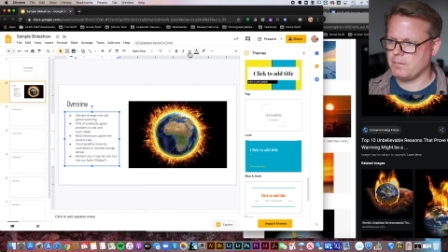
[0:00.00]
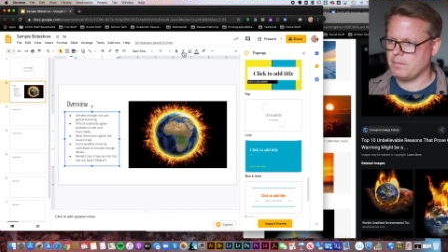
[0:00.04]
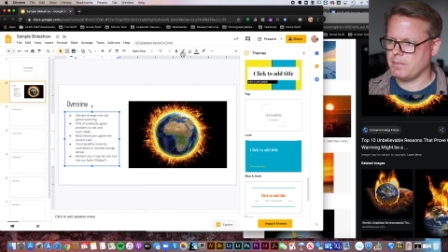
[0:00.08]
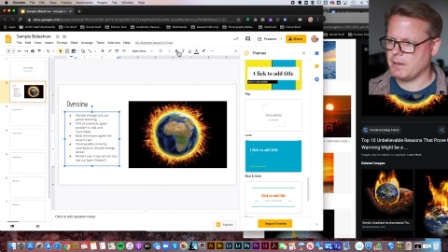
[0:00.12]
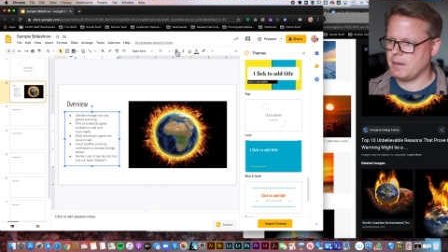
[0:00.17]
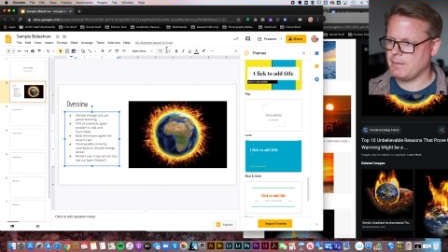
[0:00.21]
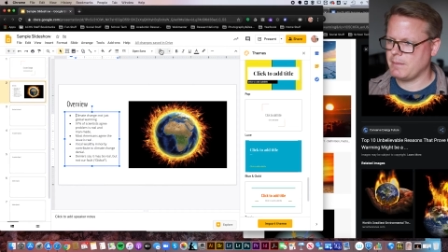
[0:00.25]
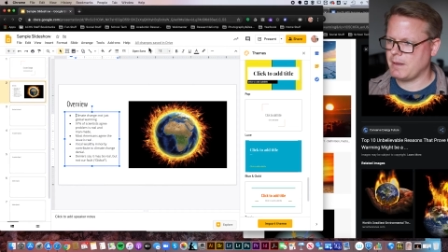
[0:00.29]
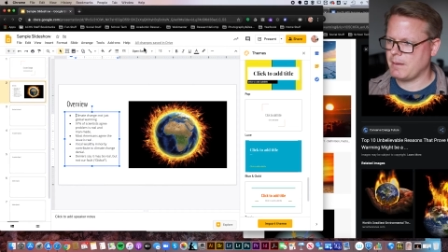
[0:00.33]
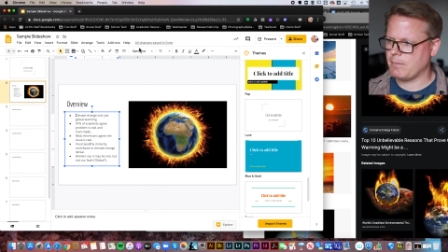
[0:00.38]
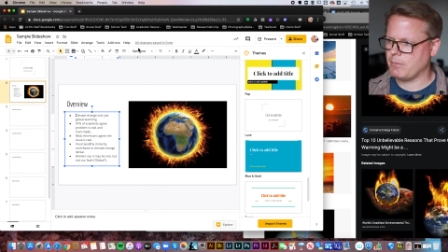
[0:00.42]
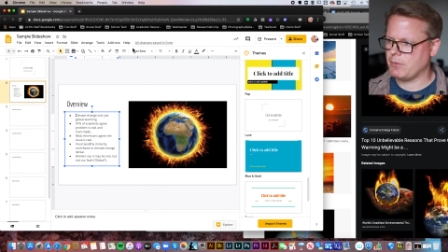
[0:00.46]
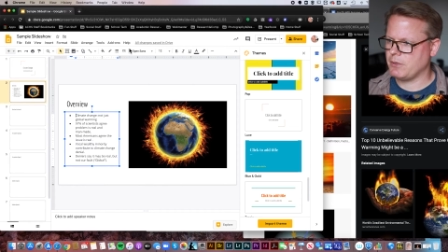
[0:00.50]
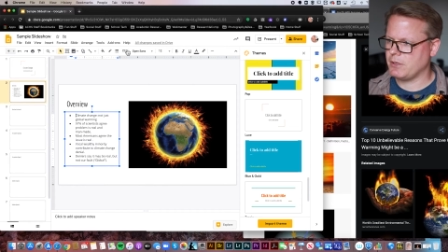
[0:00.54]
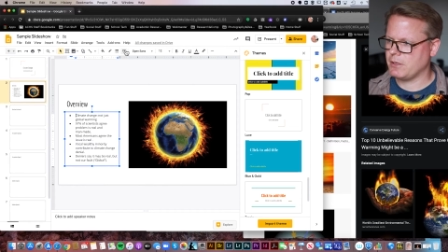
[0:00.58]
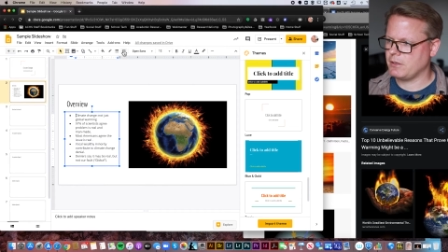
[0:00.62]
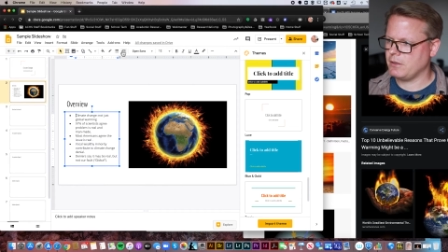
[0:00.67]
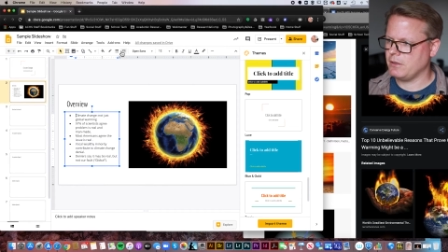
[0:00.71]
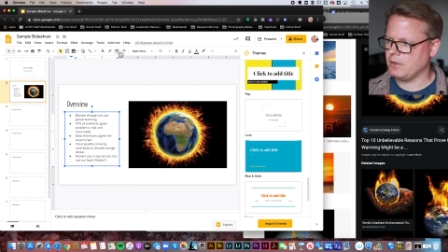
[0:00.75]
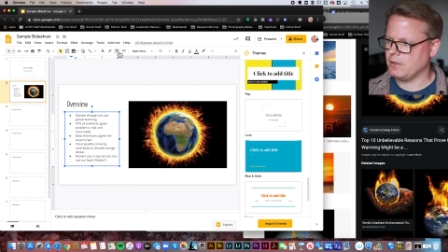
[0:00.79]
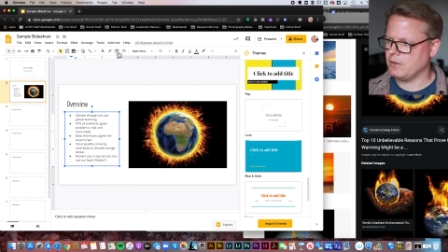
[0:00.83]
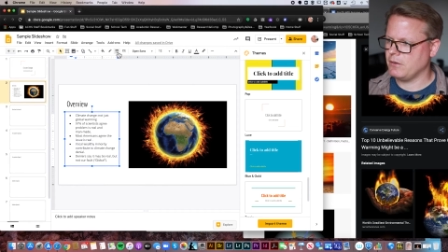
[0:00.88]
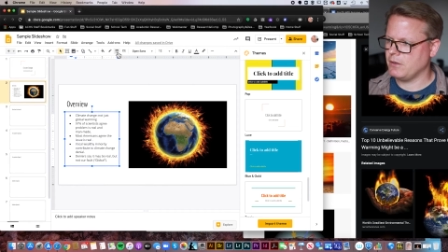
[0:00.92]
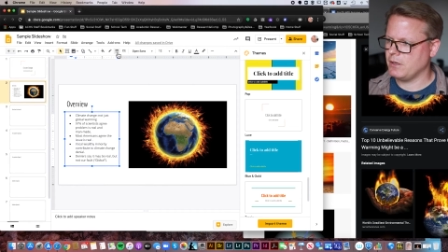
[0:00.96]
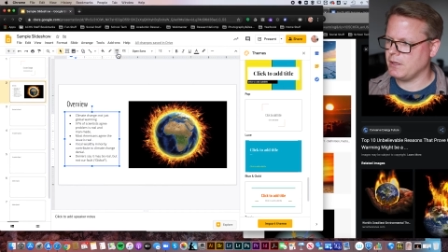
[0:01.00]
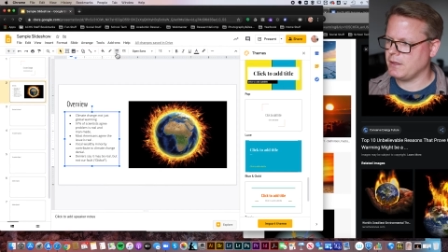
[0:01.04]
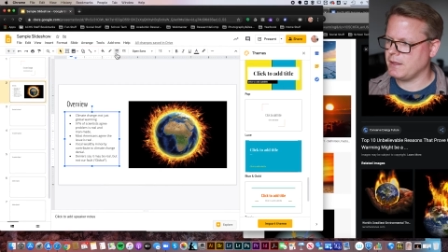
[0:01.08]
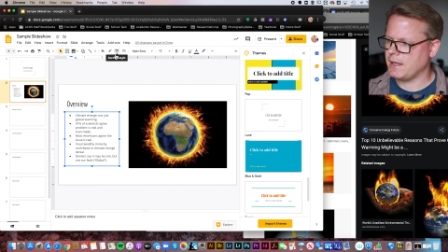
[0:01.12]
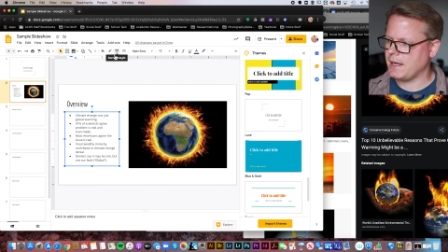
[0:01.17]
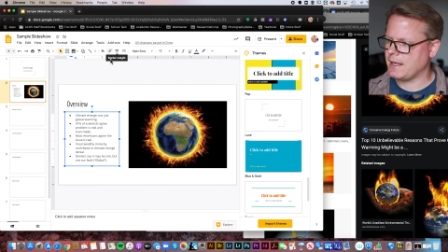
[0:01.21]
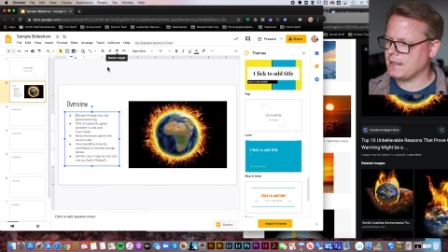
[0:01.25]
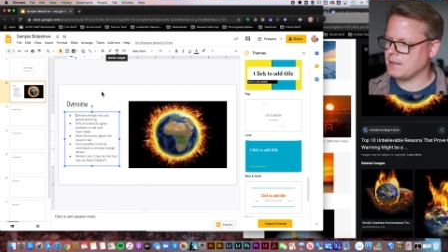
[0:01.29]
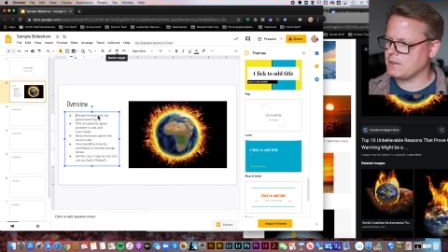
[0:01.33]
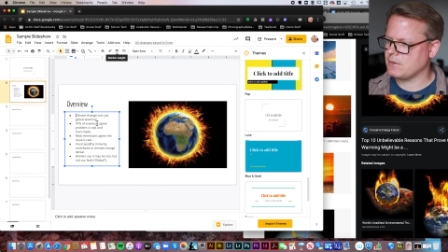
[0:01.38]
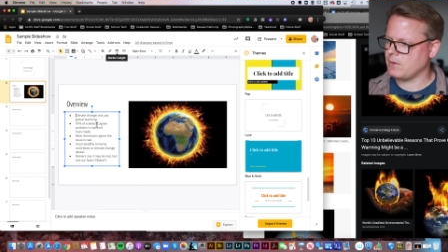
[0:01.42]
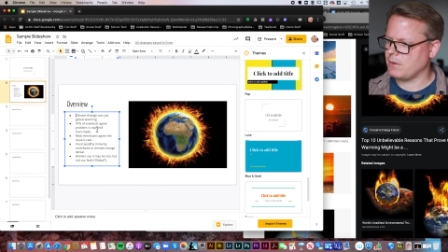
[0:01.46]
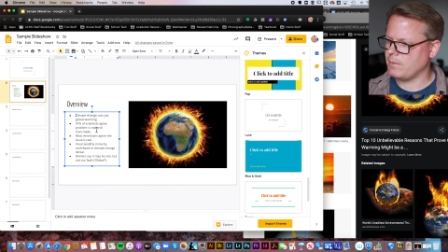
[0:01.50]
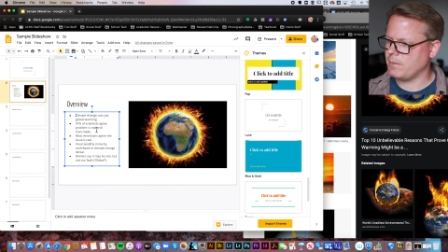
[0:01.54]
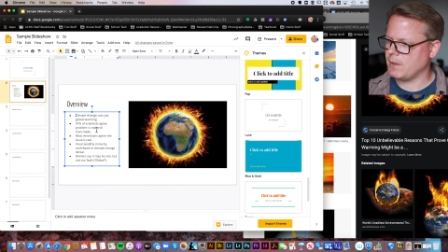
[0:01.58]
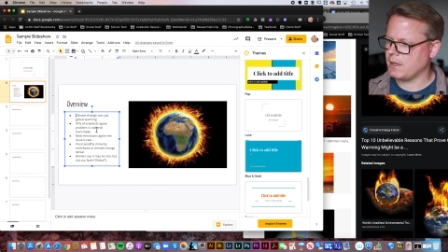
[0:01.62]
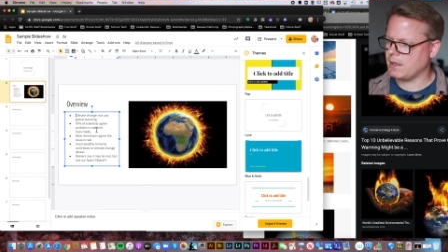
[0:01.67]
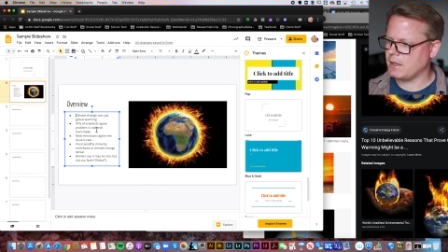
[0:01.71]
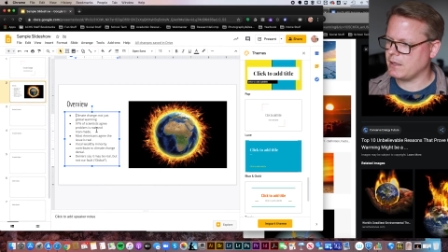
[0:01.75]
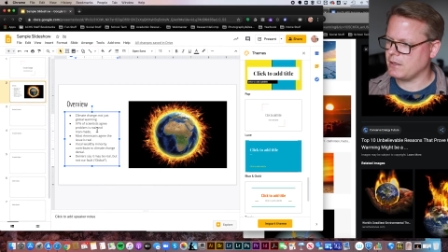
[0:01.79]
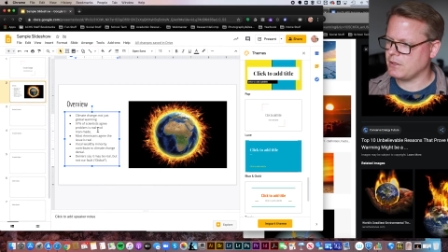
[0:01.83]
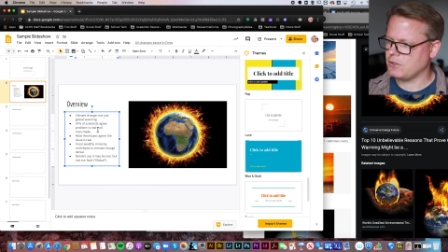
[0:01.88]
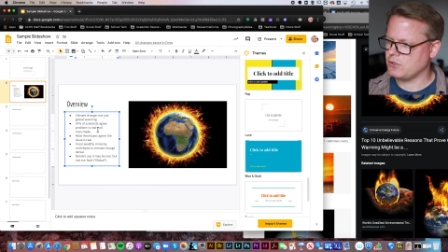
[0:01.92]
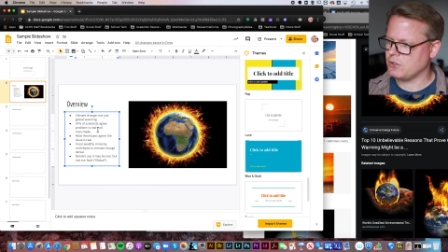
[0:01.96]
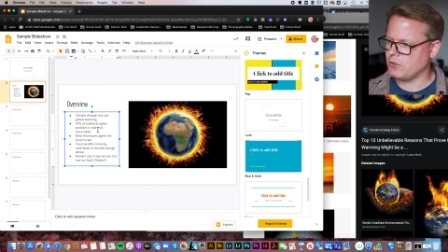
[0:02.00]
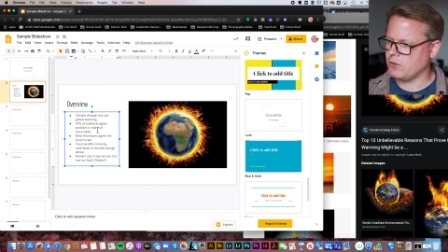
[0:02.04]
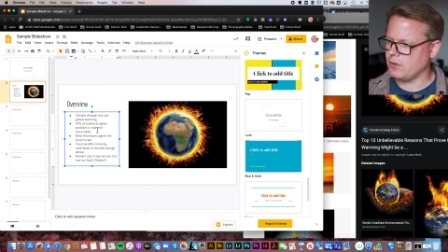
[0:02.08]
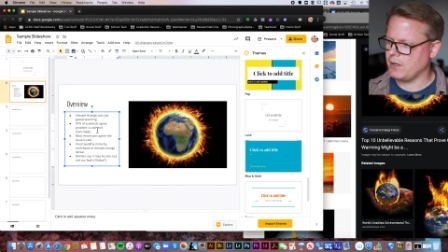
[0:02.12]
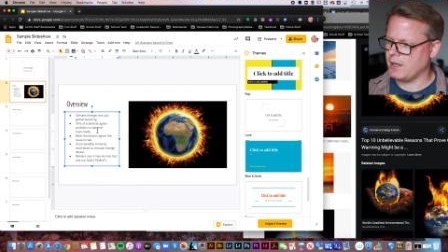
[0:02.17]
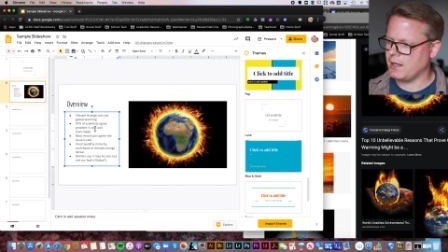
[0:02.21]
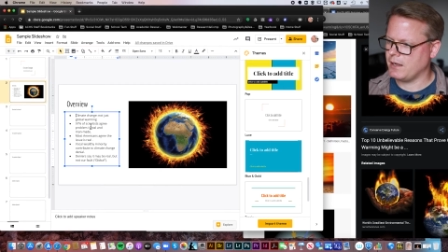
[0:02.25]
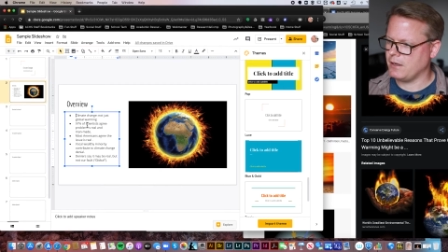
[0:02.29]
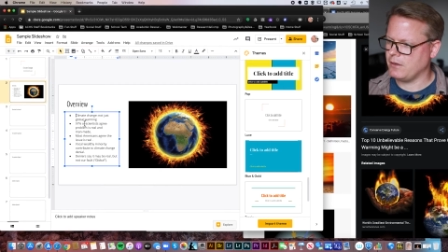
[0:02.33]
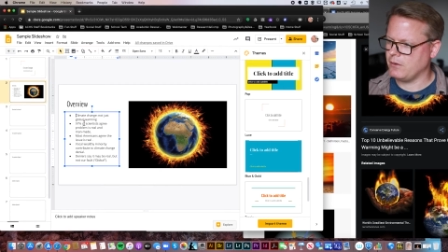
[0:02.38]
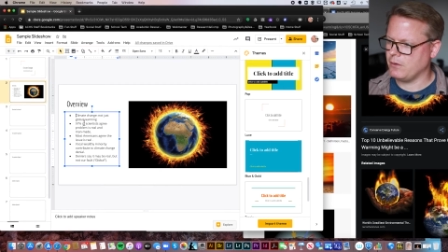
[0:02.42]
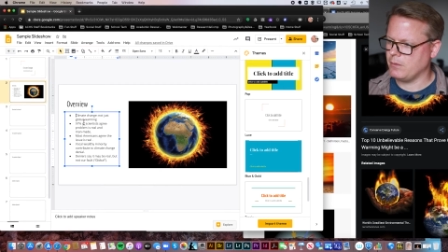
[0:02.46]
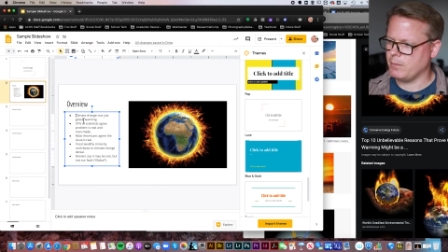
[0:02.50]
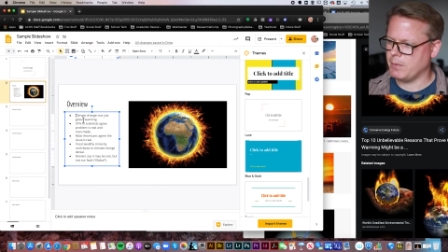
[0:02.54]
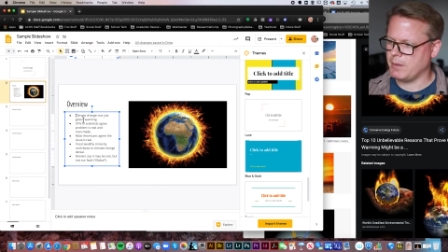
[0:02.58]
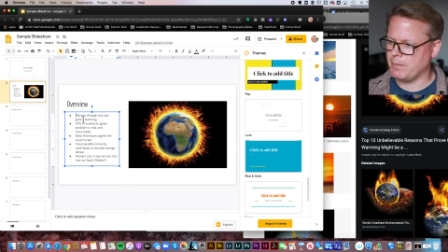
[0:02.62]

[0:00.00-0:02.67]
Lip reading: but I'm not particularly good at that, so I'm not going to show you how to do it.